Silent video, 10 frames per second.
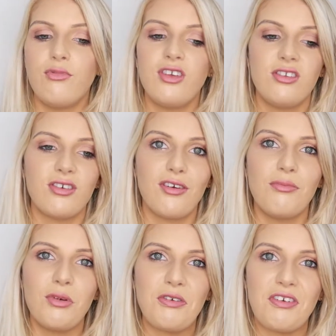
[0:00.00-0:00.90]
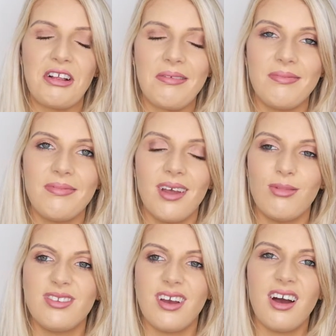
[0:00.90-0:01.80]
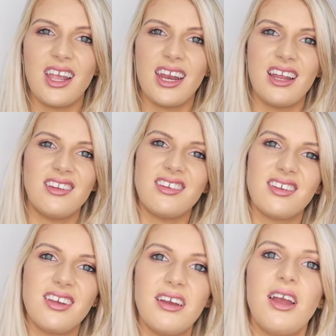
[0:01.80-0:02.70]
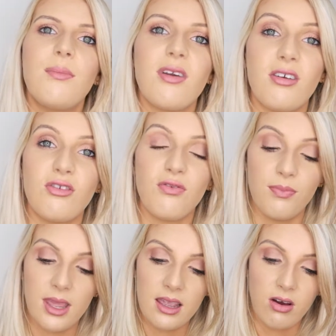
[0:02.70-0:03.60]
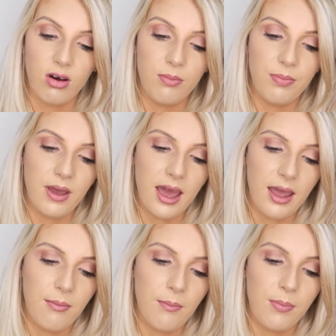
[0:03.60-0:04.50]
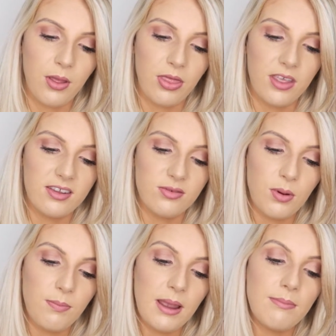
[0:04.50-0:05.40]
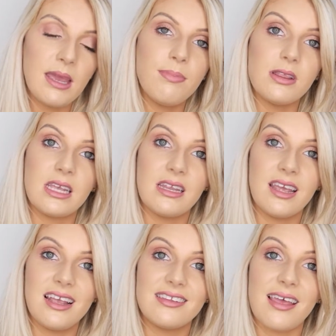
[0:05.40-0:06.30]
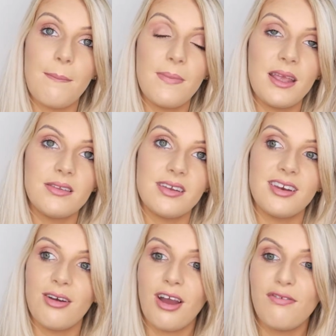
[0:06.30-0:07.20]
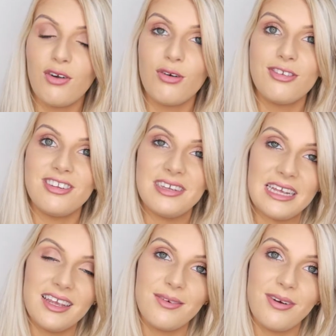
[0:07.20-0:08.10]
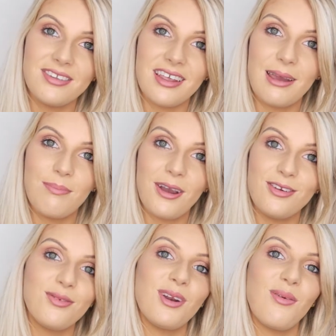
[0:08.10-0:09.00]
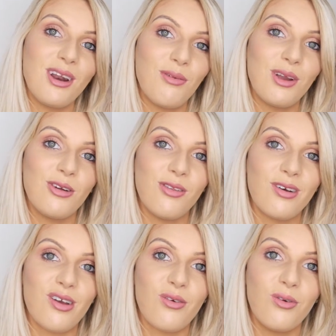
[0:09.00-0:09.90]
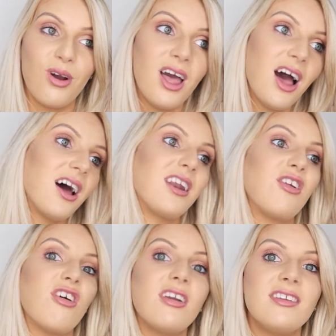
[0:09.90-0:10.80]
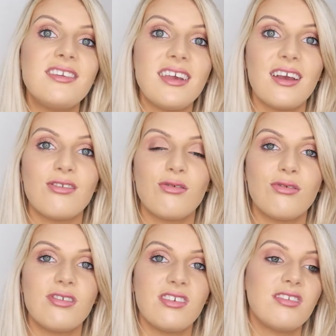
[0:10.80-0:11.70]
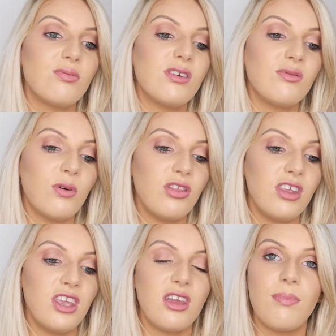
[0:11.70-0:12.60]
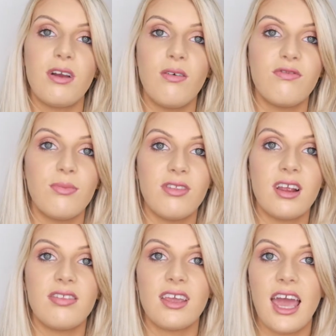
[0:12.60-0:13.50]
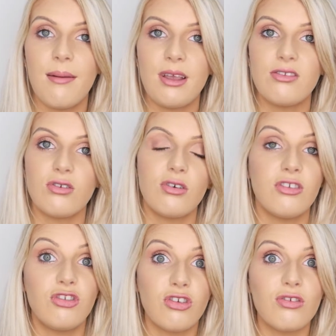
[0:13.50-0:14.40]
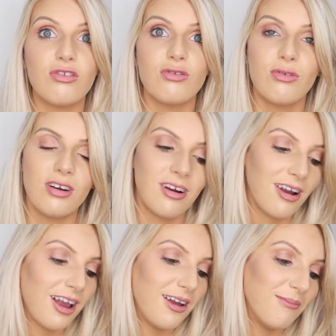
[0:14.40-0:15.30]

She's sort of more of a, I would say, a higher end brand of makeup, but this one by Maybelline is amazing. Now, I forgot to take my setting powder when I went away not long ago, and I ran into Tesco, so this is one that you could pick up from like the chemist or the drugstore,